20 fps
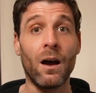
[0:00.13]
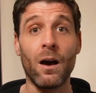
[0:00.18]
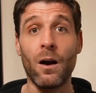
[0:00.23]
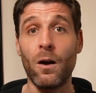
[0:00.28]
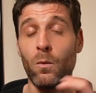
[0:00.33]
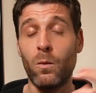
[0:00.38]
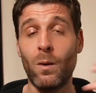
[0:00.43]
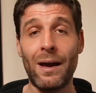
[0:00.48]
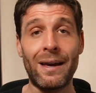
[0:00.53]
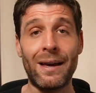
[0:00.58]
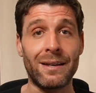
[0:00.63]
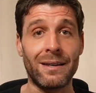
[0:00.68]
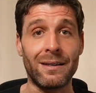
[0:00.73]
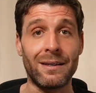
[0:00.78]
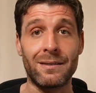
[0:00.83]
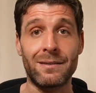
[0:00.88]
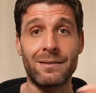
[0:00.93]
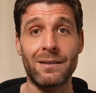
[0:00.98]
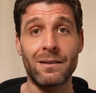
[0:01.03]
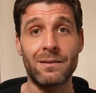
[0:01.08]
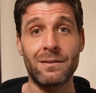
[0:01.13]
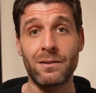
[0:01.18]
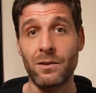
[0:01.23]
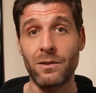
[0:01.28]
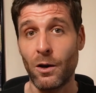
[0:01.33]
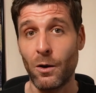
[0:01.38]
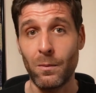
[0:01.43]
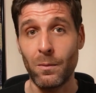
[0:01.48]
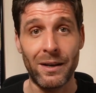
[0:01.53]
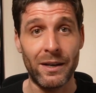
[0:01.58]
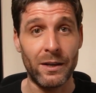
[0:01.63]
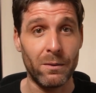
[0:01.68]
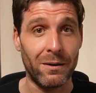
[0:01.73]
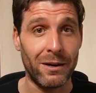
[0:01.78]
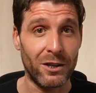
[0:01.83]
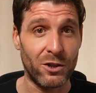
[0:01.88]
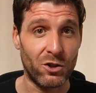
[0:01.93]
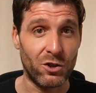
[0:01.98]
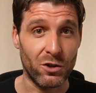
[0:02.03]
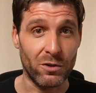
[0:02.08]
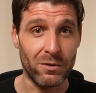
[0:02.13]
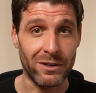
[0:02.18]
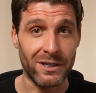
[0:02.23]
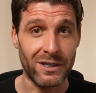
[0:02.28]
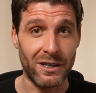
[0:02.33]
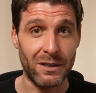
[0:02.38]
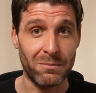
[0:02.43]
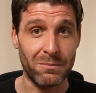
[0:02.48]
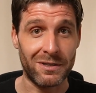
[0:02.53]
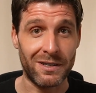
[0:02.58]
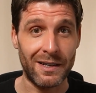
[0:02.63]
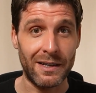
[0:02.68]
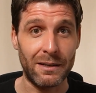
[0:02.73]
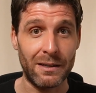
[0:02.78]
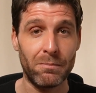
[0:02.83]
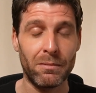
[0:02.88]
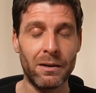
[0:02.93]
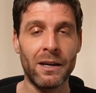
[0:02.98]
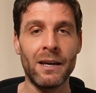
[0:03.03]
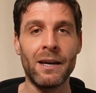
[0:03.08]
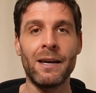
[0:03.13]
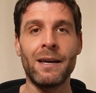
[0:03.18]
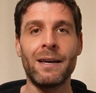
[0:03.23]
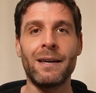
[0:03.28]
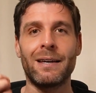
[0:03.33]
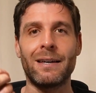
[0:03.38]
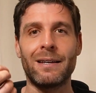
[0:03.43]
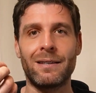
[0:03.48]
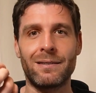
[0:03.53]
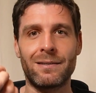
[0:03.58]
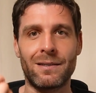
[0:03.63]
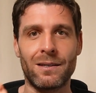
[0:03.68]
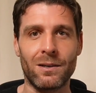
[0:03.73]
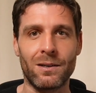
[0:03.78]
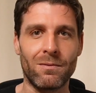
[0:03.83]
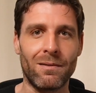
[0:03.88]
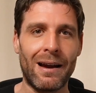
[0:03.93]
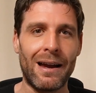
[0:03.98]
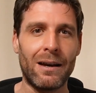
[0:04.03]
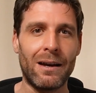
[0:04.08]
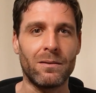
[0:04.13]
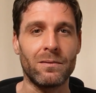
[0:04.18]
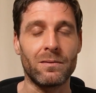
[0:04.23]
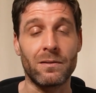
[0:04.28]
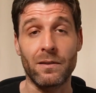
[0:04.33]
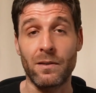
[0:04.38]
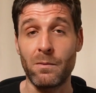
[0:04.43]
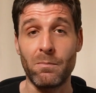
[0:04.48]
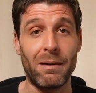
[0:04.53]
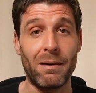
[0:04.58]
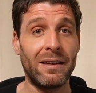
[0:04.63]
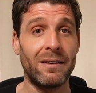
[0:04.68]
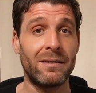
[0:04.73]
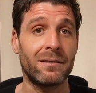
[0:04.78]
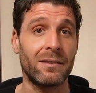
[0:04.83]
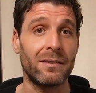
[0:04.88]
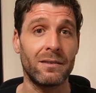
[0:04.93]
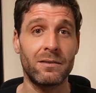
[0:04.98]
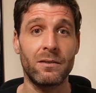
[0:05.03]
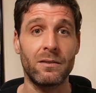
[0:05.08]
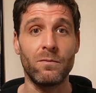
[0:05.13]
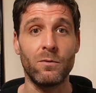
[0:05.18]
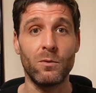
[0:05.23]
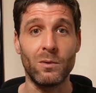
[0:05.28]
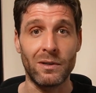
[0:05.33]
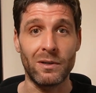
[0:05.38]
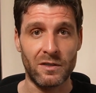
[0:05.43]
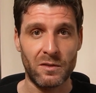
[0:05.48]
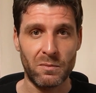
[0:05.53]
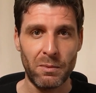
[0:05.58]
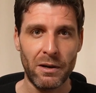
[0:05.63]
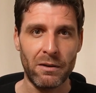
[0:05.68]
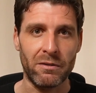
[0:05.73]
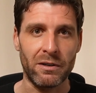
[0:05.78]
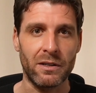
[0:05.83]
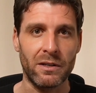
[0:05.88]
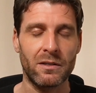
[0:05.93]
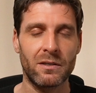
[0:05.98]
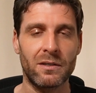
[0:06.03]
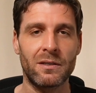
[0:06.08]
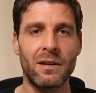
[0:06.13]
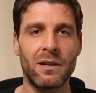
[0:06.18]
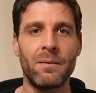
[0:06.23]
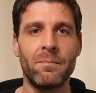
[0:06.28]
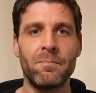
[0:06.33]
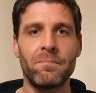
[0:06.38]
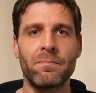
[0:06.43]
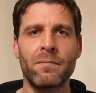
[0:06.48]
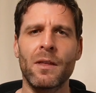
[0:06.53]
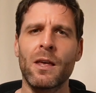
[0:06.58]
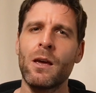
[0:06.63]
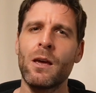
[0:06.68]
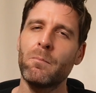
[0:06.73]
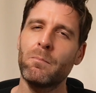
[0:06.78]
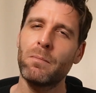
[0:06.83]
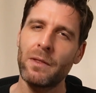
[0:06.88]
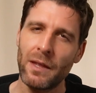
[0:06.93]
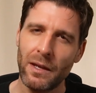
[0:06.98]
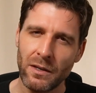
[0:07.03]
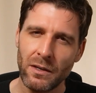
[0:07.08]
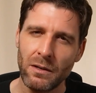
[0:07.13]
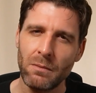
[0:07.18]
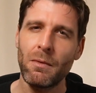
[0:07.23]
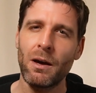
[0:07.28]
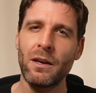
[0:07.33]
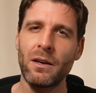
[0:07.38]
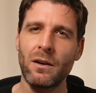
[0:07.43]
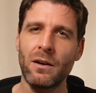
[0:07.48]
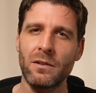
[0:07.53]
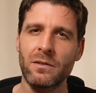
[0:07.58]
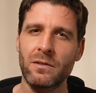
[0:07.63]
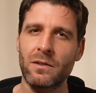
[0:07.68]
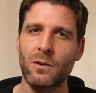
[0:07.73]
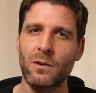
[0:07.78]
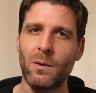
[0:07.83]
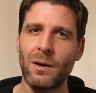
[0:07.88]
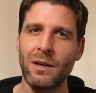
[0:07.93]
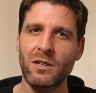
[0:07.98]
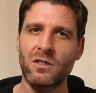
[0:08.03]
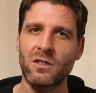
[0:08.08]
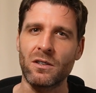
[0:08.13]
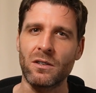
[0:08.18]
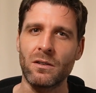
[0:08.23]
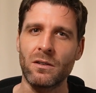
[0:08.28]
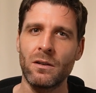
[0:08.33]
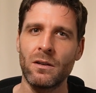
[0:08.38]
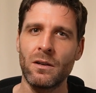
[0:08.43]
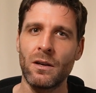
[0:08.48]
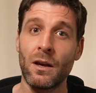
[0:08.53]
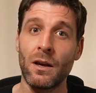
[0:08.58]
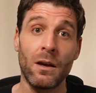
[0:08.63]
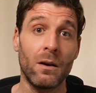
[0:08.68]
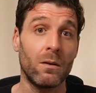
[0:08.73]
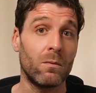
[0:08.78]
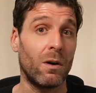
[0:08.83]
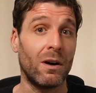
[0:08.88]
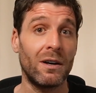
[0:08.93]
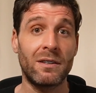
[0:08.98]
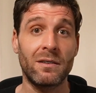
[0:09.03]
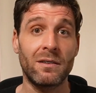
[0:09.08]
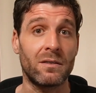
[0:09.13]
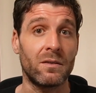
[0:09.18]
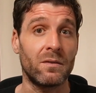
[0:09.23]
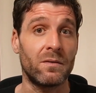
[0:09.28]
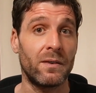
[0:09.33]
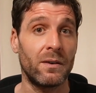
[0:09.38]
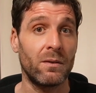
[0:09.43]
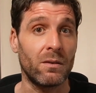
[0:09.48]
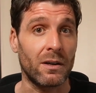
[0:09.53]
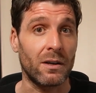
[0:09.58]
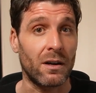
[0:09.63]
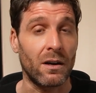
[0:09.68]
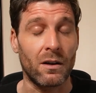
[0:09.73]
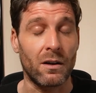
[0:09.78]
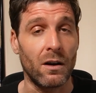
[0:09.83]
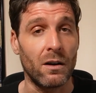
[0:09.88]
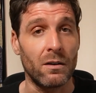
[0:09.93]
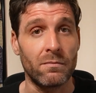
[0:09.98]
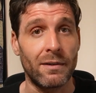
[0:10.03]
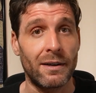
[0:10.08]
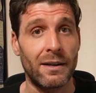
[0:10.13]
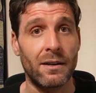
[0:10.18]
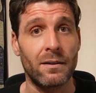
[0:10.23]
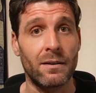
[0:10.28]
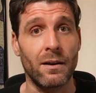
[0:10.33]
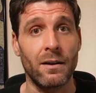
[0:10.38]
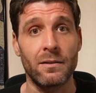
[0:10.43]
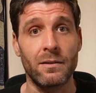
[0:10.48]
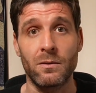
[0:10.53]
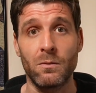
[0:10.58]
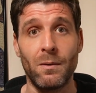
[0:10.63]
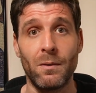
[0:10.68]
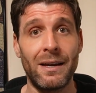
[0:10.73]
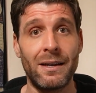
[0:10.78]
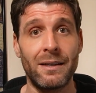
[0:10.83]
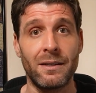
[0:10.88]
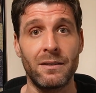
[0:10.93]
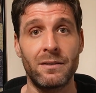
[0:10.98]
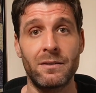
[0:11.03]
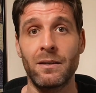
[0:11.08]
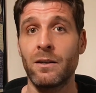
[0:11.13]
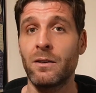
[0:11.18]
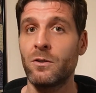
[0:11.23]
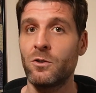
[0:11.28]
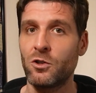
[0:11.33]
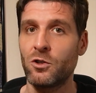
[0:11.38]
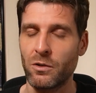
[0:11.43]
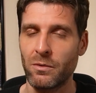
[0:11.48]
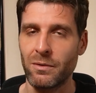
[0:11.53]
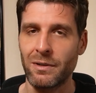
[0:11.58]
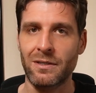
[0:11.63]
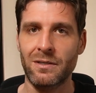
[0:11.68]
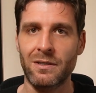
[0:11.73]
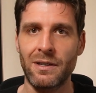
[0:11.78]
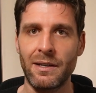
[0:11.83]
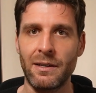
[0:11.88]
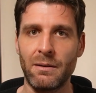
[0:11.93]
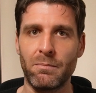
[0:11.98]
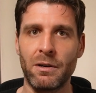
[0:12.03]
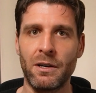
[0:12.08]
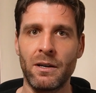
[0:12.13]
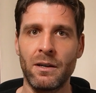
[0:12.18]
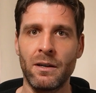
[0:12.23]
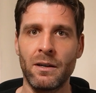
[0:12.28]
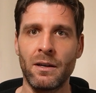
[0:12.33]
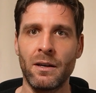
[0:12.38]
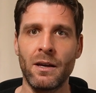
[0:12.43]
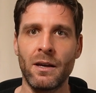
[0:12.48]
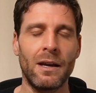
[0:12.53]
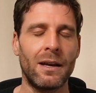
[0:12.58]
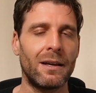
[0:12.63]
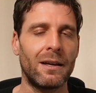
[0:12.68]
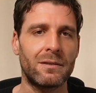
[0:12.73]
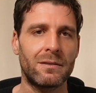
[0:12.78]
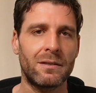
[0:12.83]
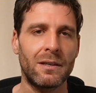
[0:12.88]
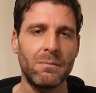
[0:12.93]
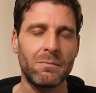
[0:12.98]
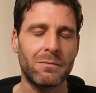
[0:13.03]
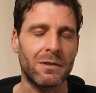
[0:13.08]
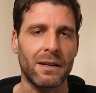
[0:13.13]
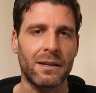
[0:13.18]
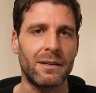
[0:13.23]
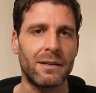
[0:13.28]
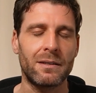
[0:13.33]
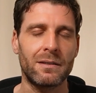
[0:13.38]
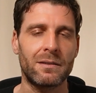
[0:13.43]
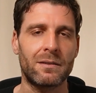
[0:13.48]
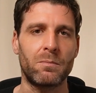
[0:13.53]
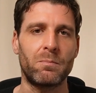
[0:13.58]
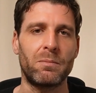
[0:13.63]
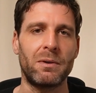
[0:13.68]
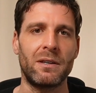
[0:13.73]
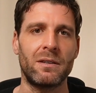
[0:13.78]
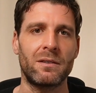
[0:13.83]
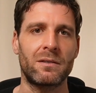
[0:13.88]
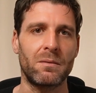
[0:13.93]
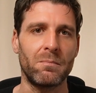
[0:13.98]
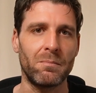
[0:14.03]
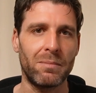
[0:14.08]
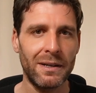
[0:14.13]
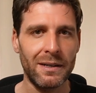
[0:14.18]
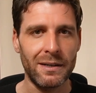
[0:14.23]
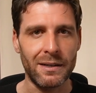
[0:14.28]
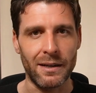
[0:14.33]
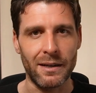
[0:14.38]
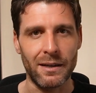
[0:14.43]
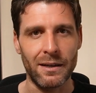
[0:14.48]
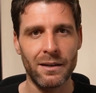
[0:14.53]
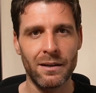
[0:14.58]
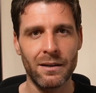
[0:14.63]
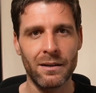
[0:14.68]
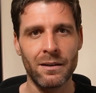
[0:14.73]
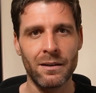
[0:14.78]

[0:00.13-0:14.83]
Awareness doesn't go anywhere during deep sleep. It is the ground, the basis of all experience. But then you might ask the question why does it feel like I can't recognize awareness during sleep? It seems like it disappears completely.